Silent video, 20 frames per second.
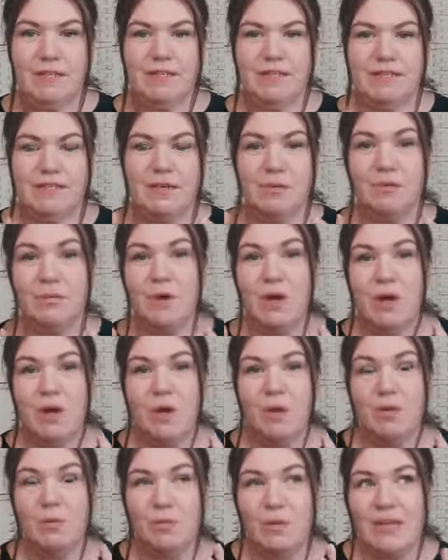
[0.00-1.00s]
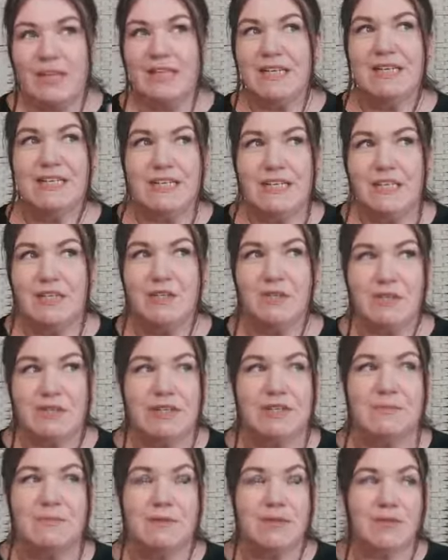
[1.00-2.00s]
So we need to do
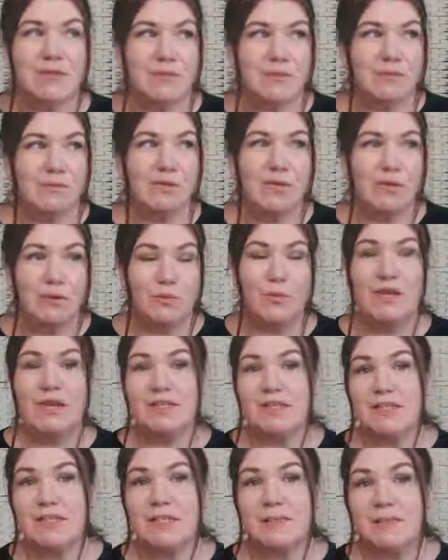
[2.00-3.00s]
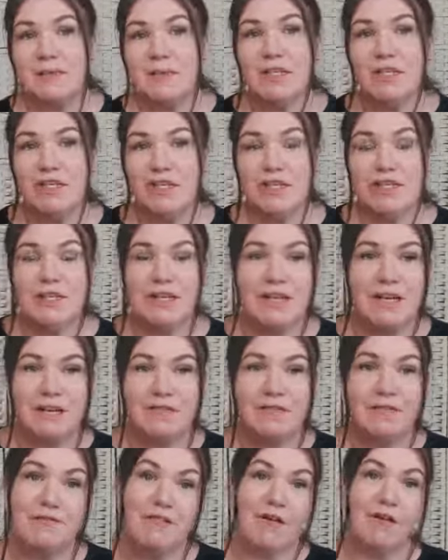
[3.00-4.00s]
this because, you know, we as a species only
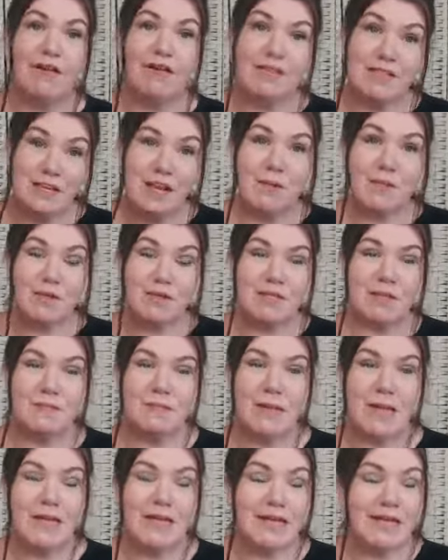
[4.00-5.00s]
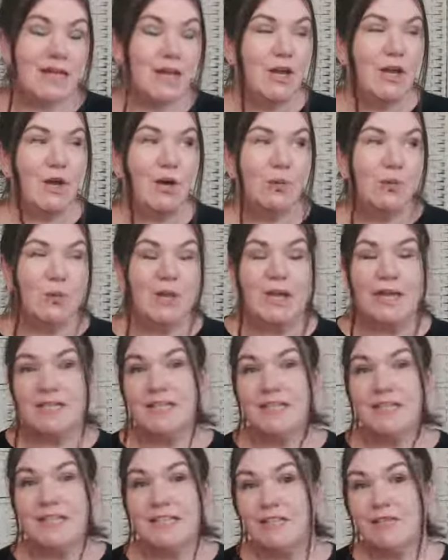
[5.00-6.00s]
have a finite time on this planet. We
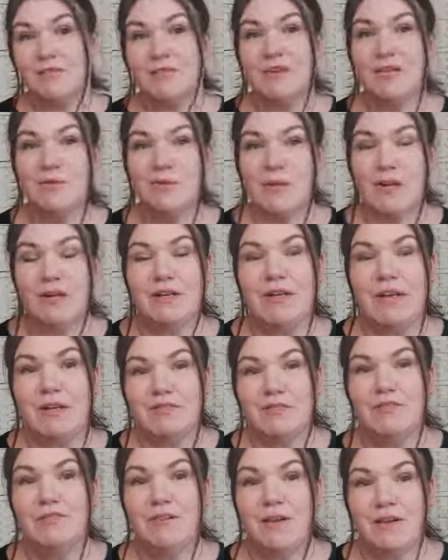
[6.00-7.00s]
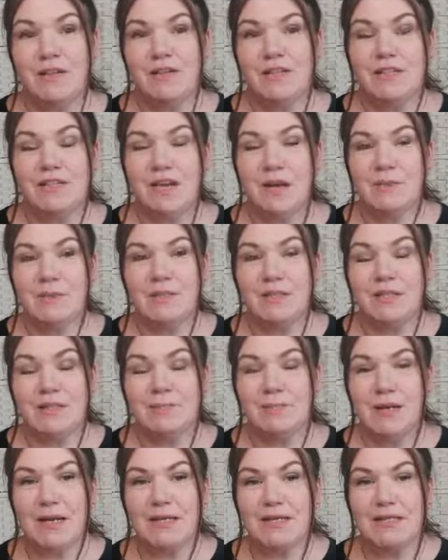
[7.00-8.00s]
as an individual only have a finite time on this
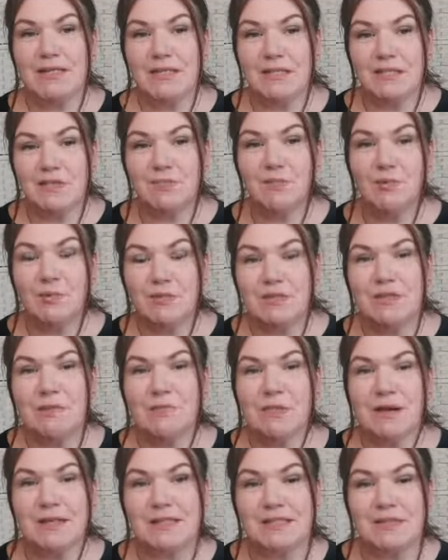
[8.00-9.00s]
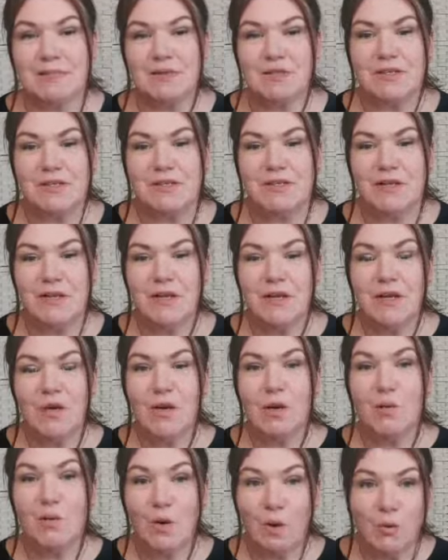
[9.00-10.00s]
planet. So it's important to maximise
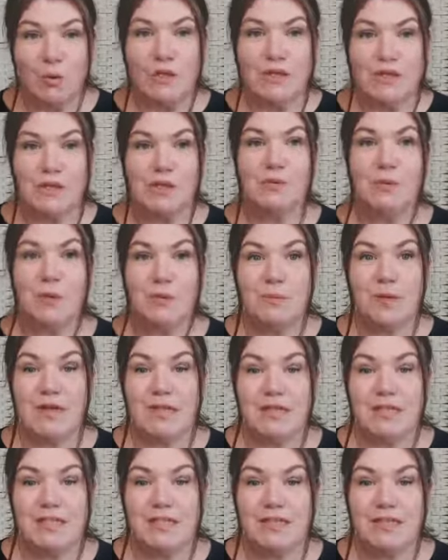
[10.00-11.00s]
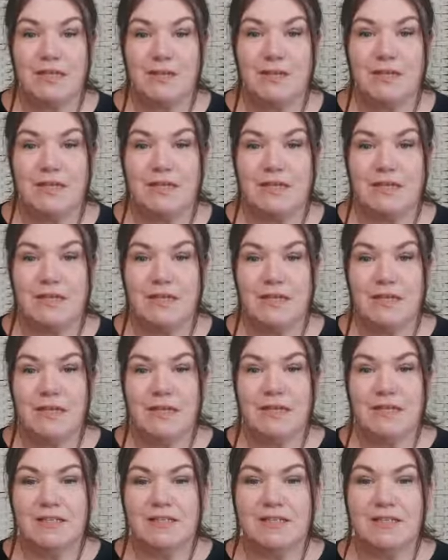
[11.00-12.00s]
what we do when we're here to do it.
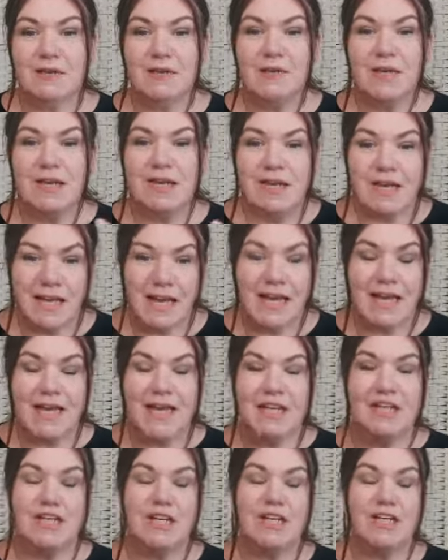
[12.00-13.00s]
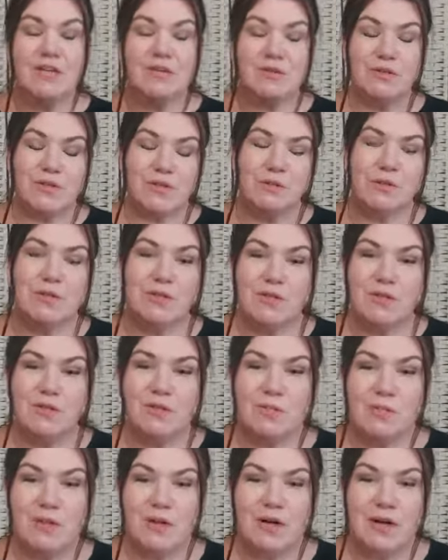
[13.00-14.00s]
So engage in your
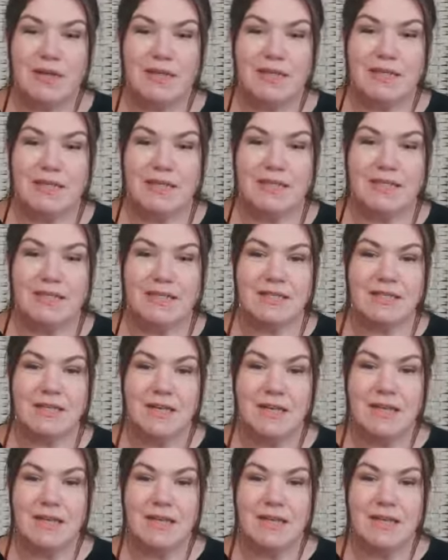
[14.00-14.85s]
spiritual practice.